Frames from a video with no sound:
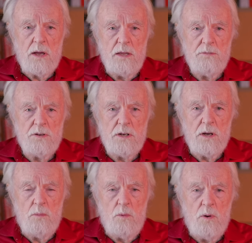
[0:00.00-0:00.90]
even
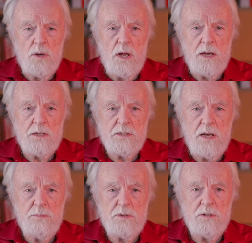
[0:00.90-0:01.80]
a warlike
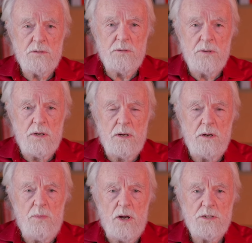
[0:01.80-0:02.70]
attempt to
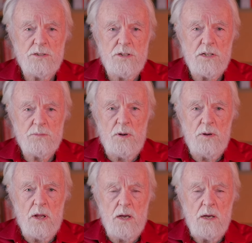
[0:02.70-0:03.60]
abolish
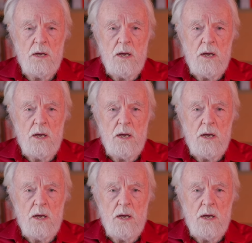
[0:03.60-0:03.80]
Hezbollah